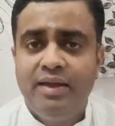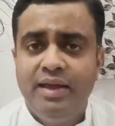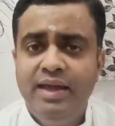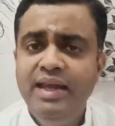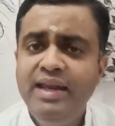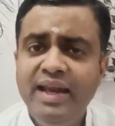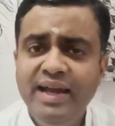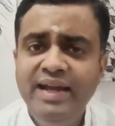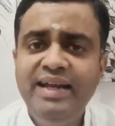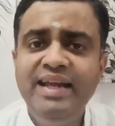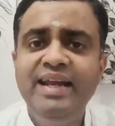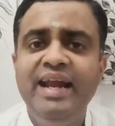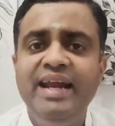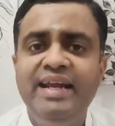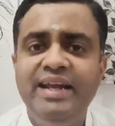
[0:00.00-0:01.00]
In
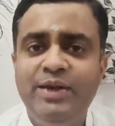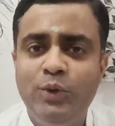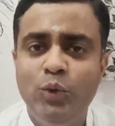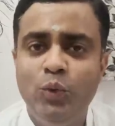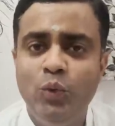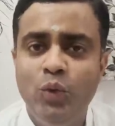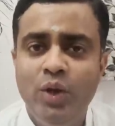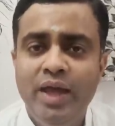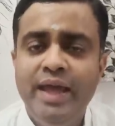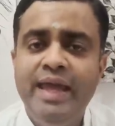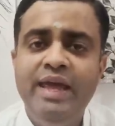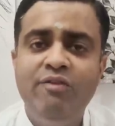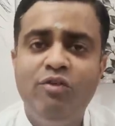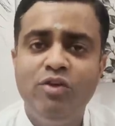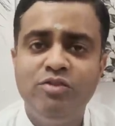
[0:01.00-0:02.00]
1982,
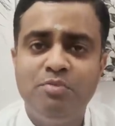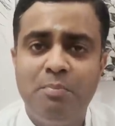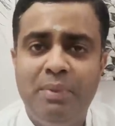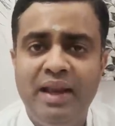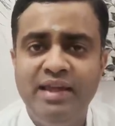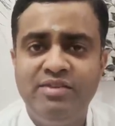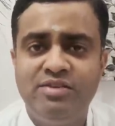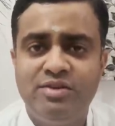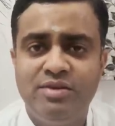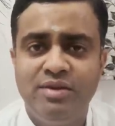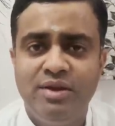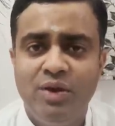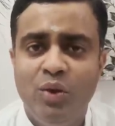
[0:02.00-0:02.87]
he was blessed